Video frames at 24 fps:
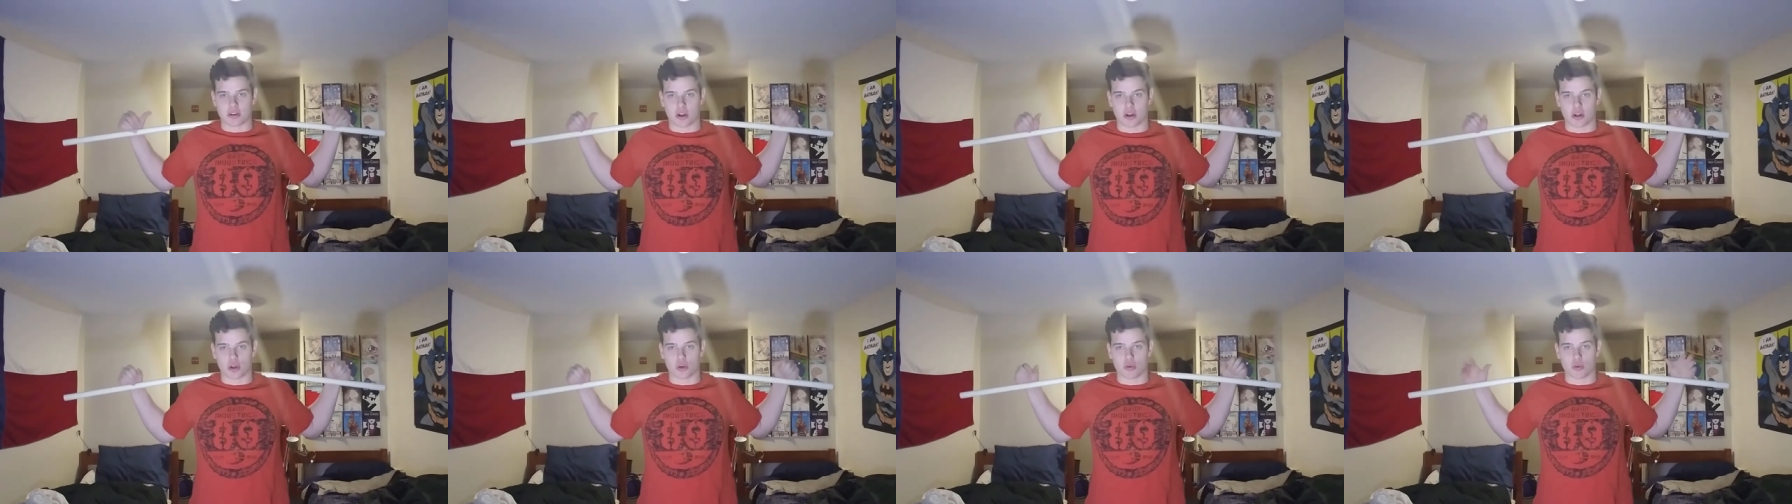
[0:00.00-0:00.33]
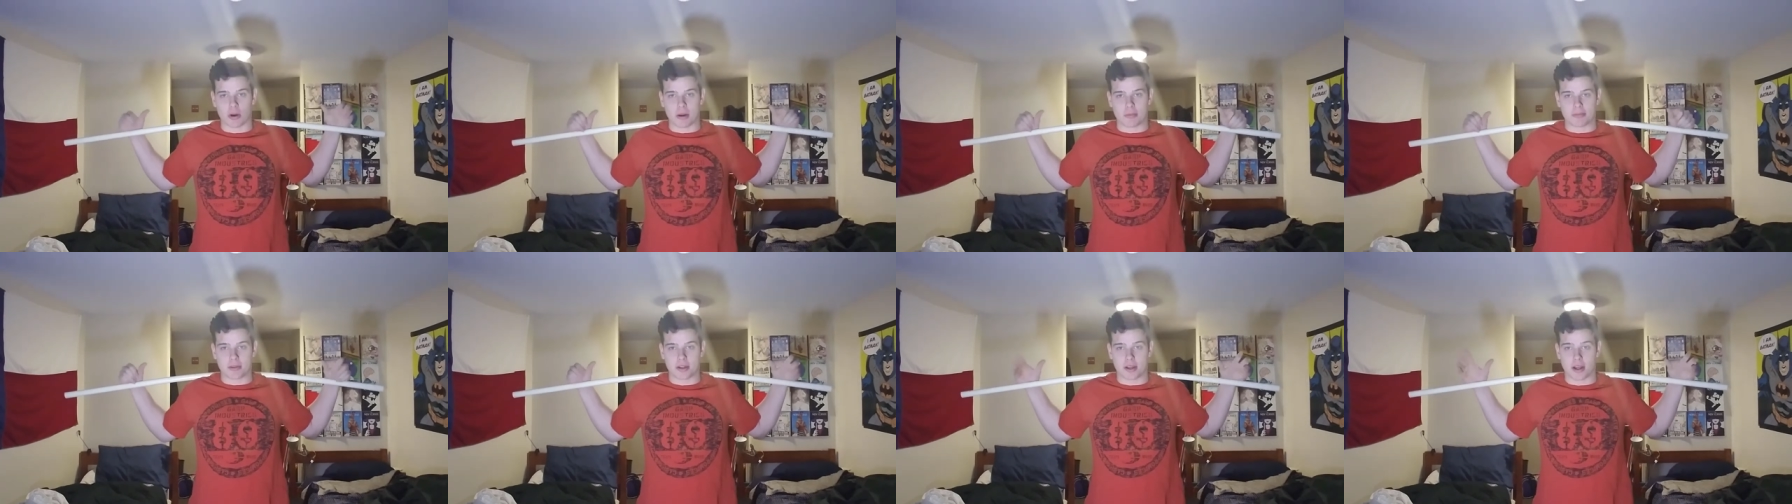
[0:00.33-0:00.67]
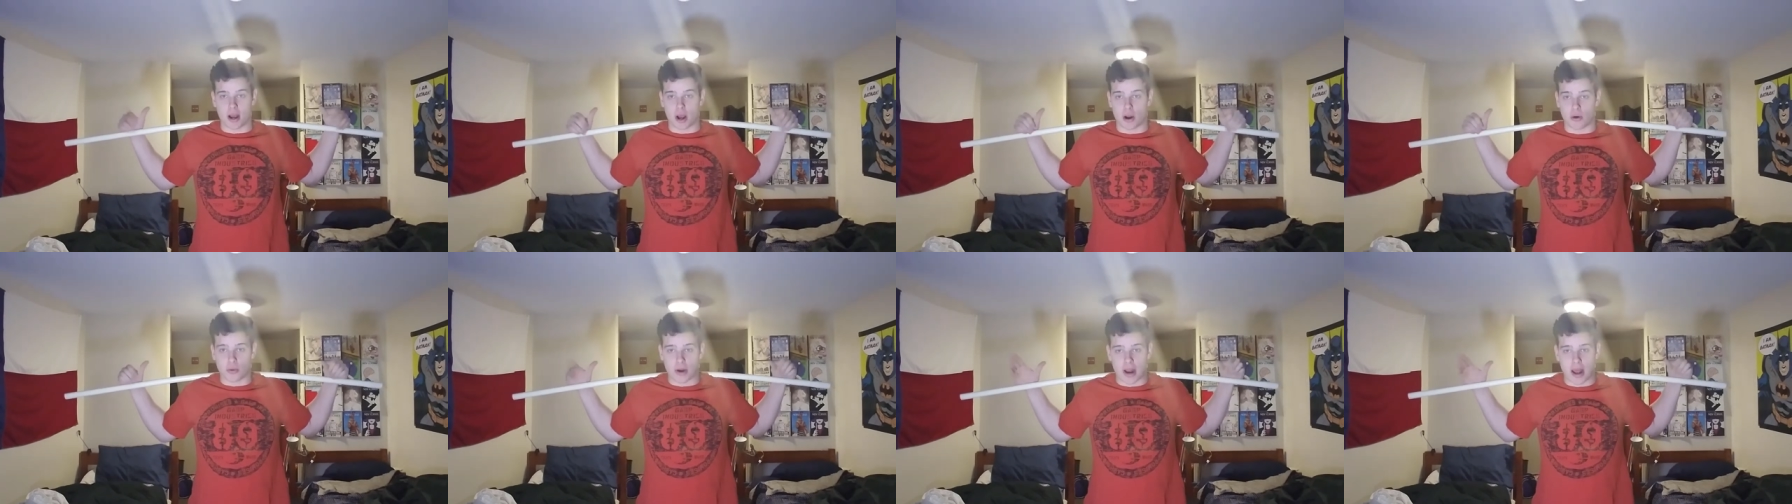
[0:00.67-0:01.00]
aren't gripped
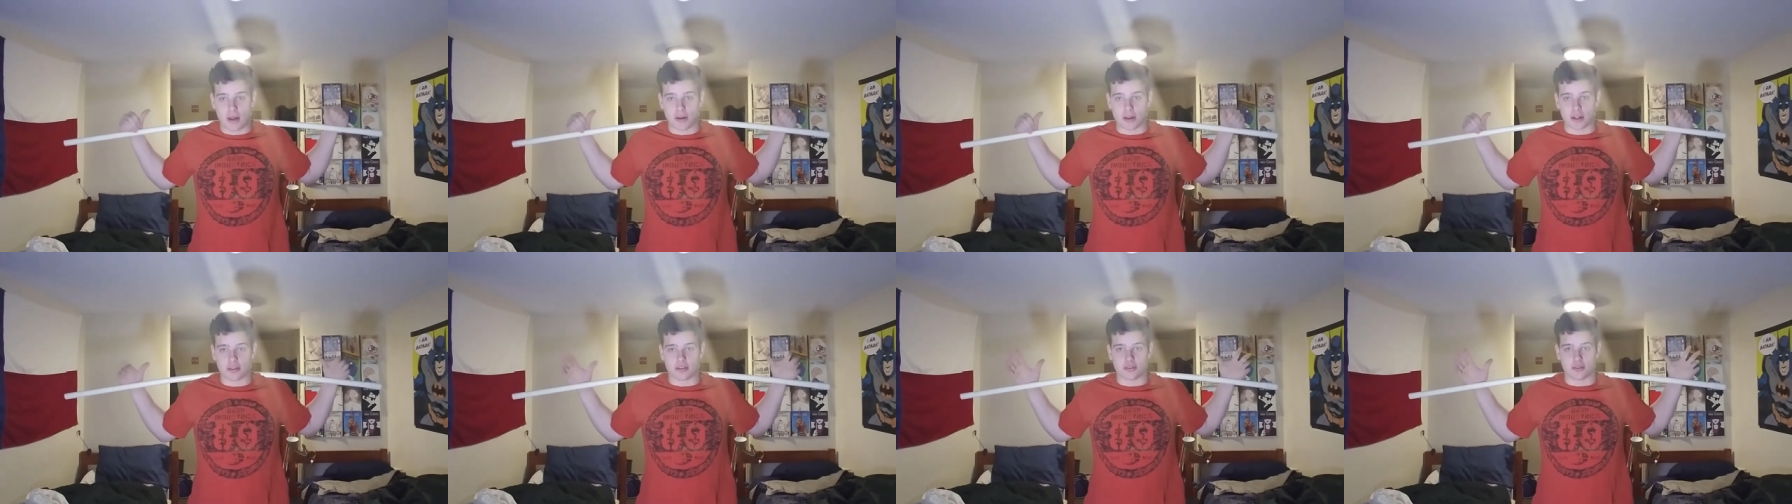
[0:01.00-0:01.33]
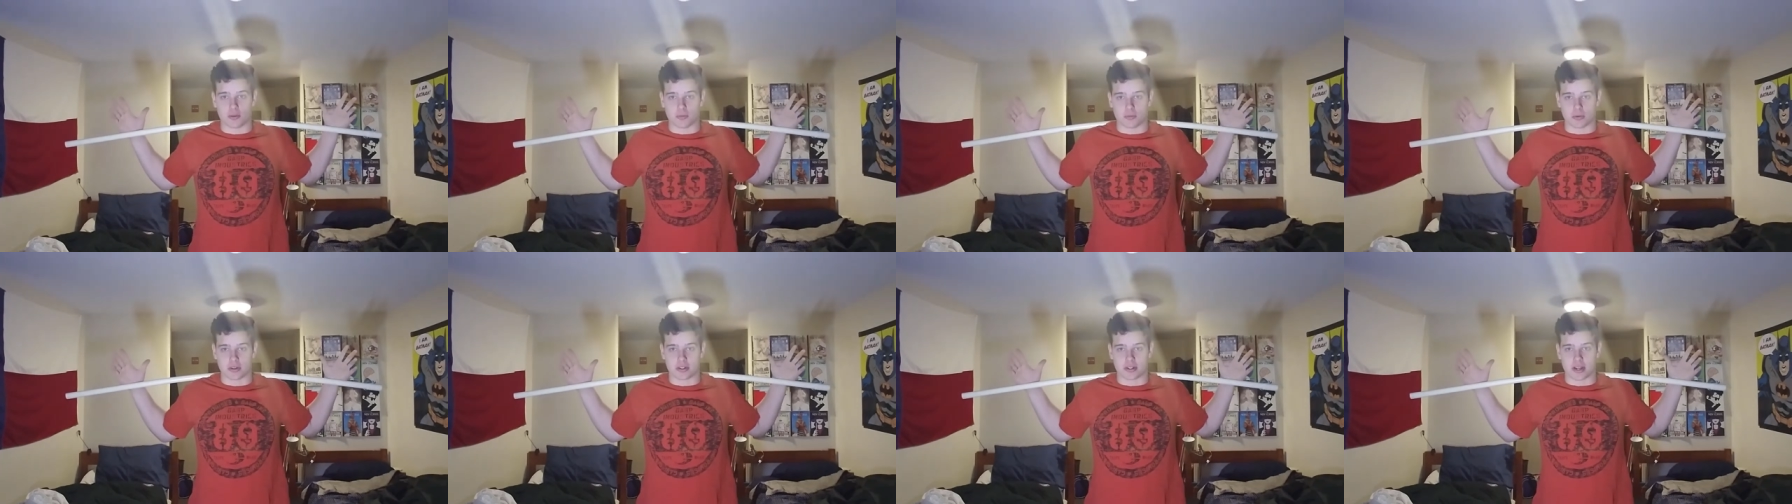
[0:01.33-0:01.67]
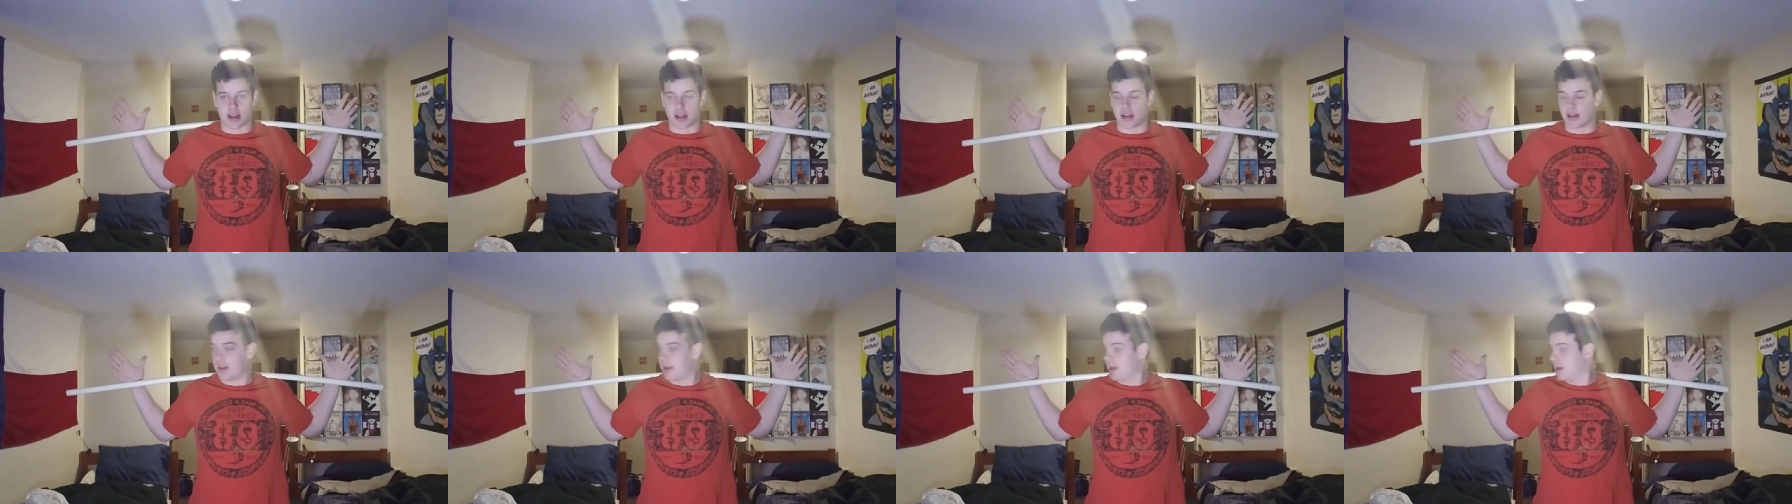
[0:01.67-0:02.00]
around it super
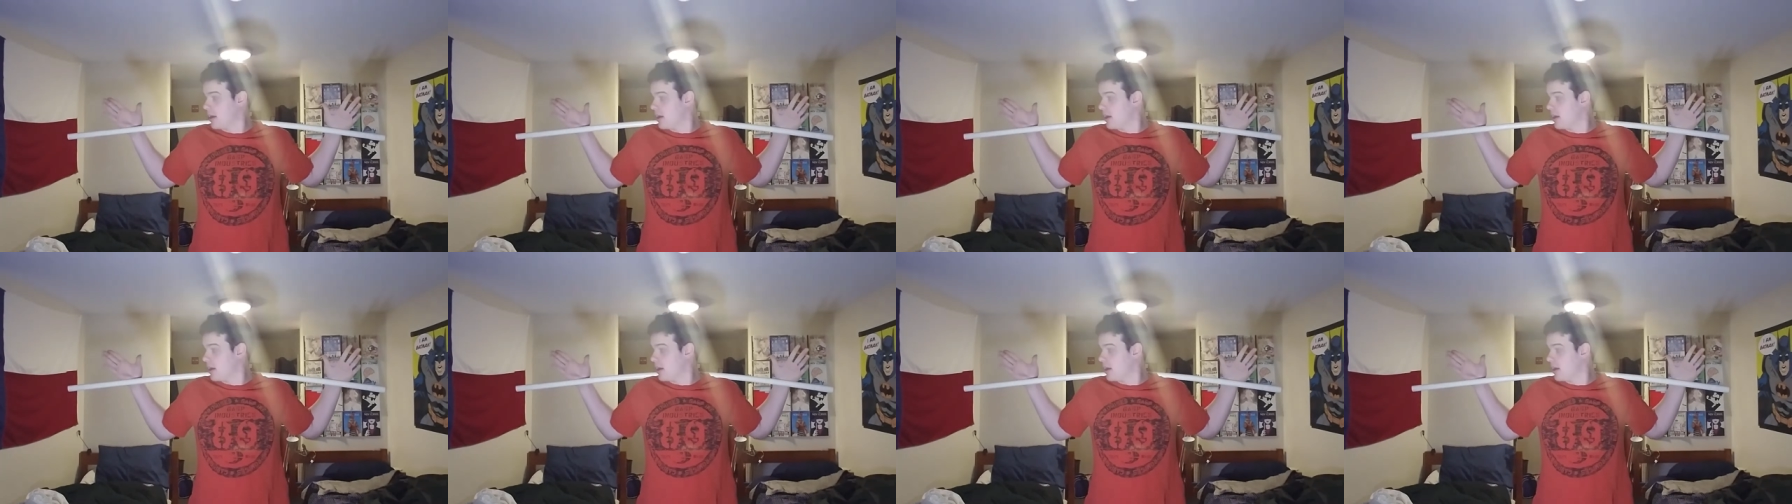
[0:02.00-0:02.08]
tight.